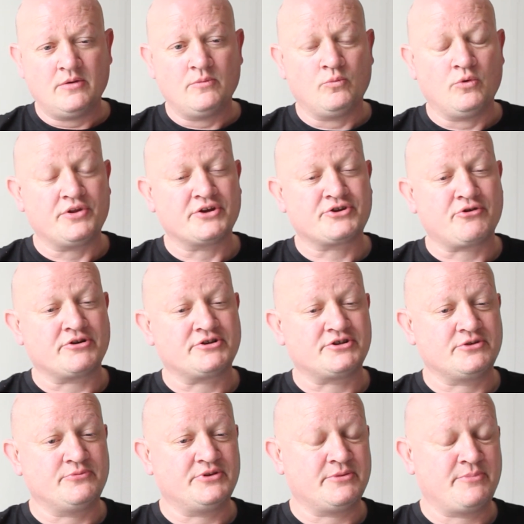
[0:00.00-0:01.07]
What they're trying
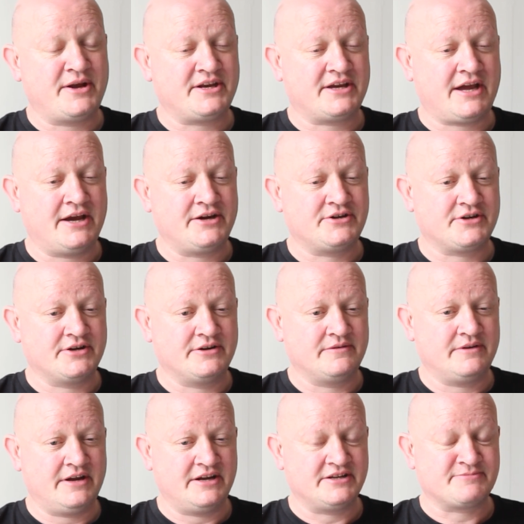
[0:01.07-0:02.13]
to do with the medication
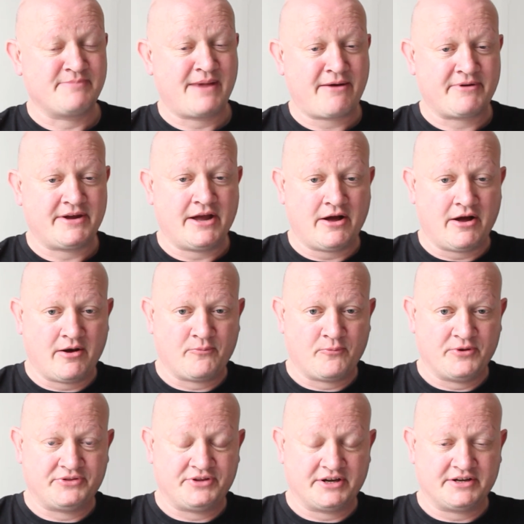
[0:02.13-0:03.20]
is marry it up
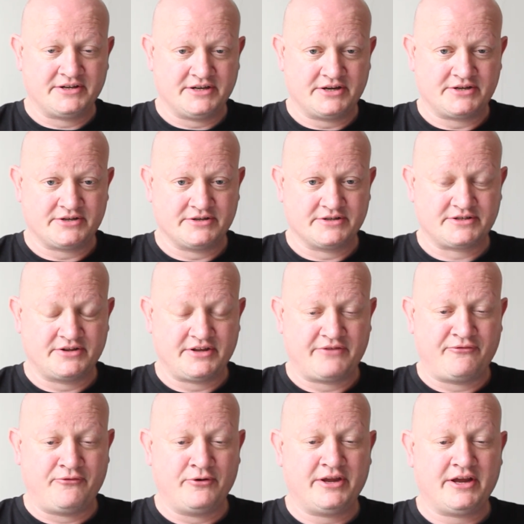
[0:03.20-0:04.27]
with the condition so they
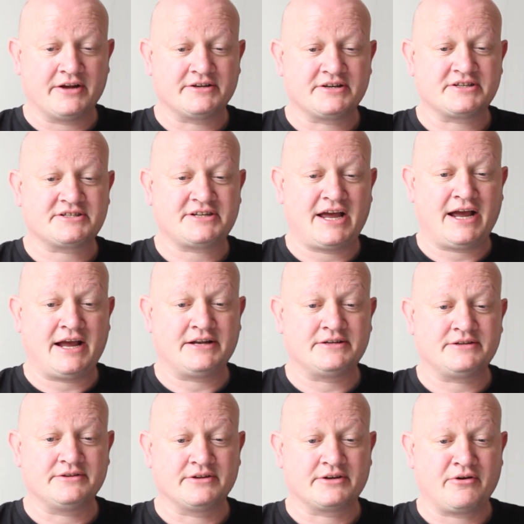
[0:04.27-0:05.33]
fully understand
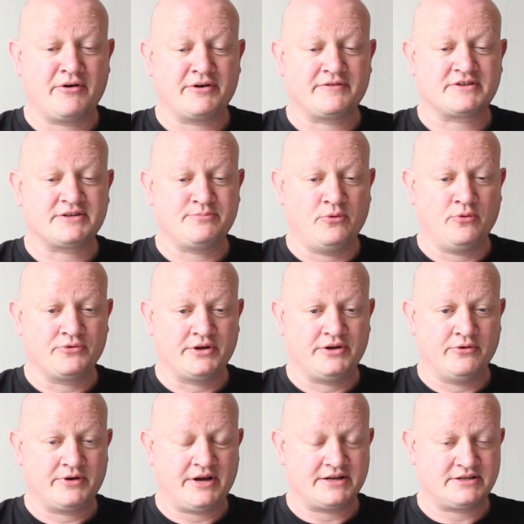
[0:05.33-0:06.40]
the kind of support that
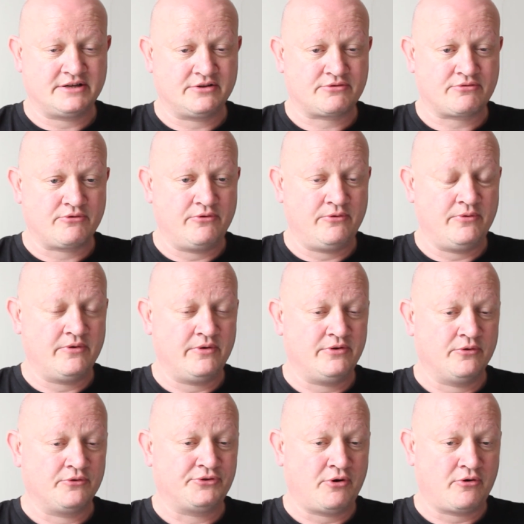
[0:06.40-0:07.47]
you're getting through
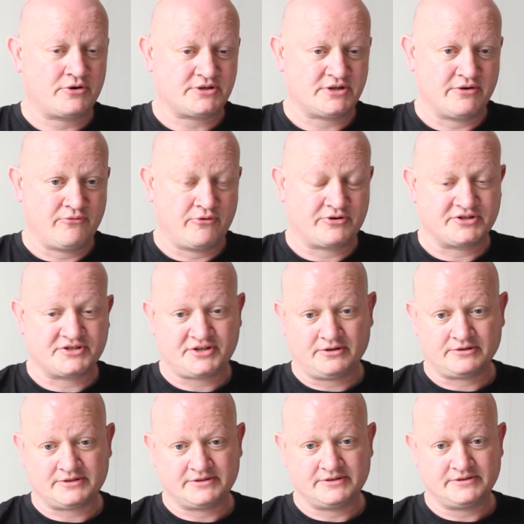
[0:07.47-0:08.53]
your doctor or
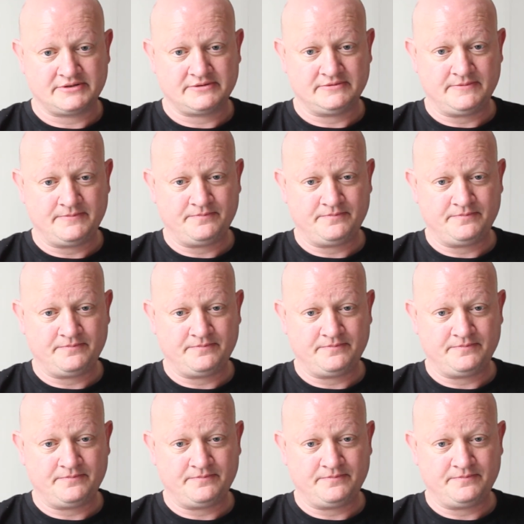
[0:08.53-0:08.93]
consultants.